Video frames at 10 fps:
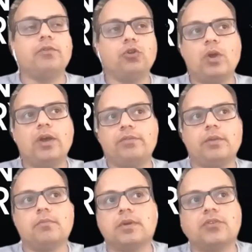If you do have
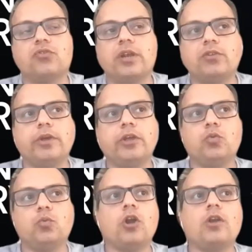some constraints where
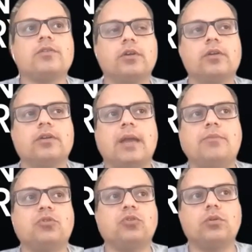you want certain
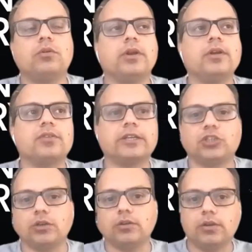time zone
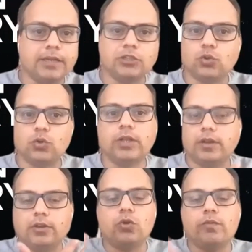section, make sure
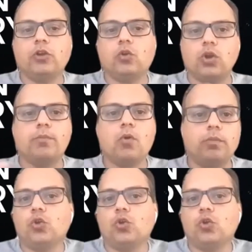that you're willing to go remote.